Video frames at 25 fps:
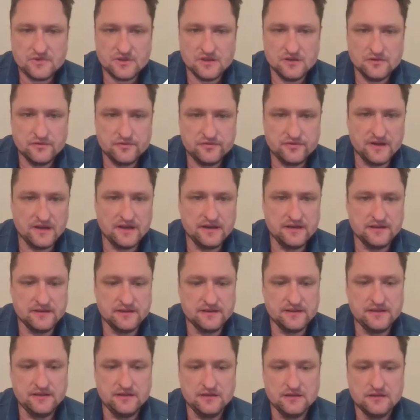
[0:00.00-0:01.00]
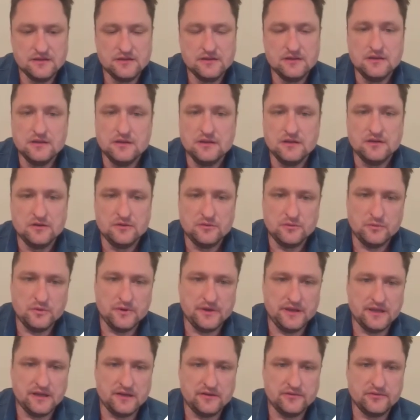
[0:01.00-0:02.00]
Finally, we
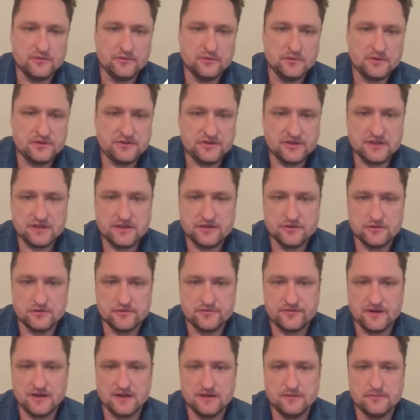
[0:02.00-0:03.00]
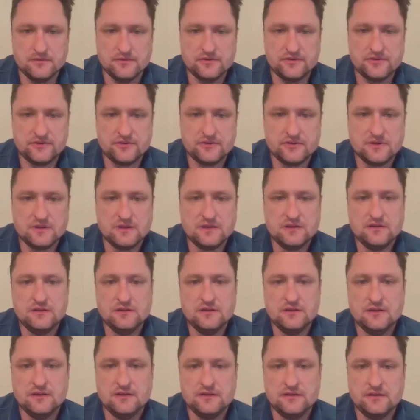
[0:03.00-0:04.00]
have reticular fibers.
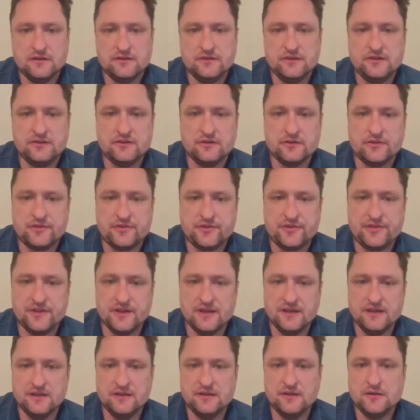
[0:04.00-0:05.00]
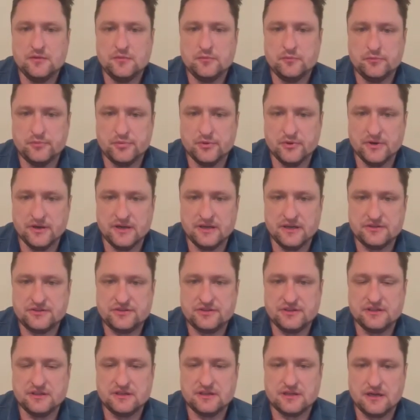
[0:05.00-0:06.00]
Now, these are thin,
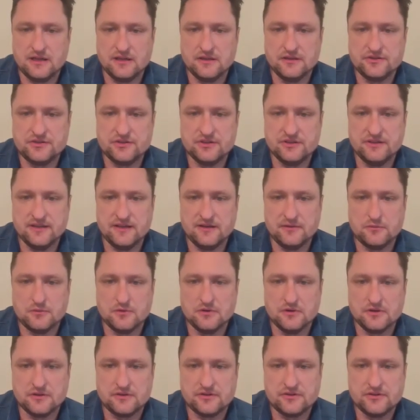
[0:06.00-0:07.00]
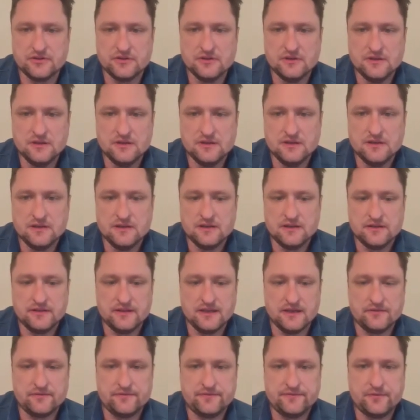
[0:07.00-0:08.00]
branching collagen networks
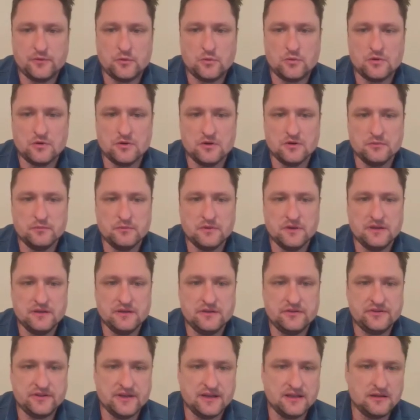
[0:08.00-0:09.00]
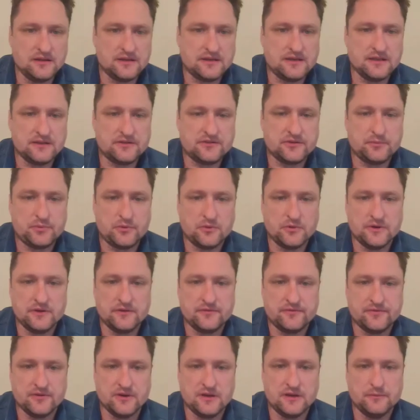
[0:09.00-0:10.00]
that form delicate supporting
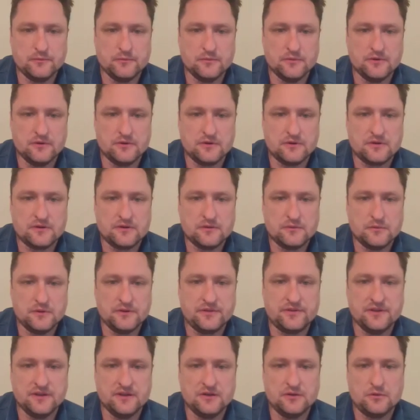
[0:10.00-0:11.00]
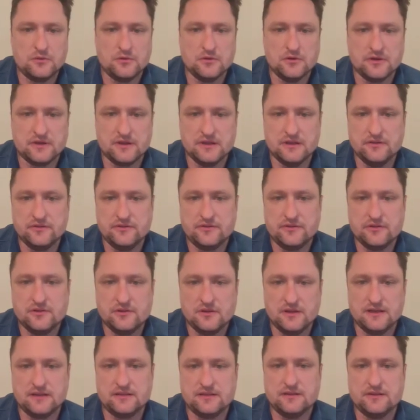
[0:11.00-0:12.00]
framework within organs
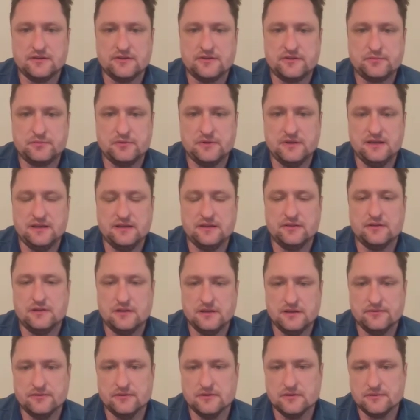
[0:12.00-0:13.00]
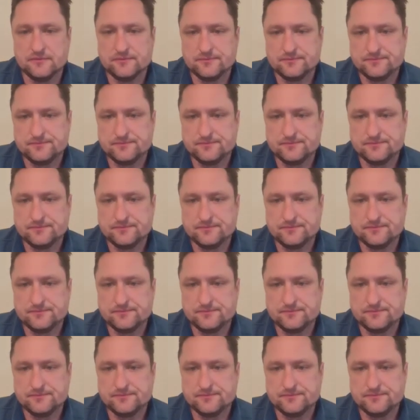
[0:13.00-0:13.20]
like the spleen and the liver.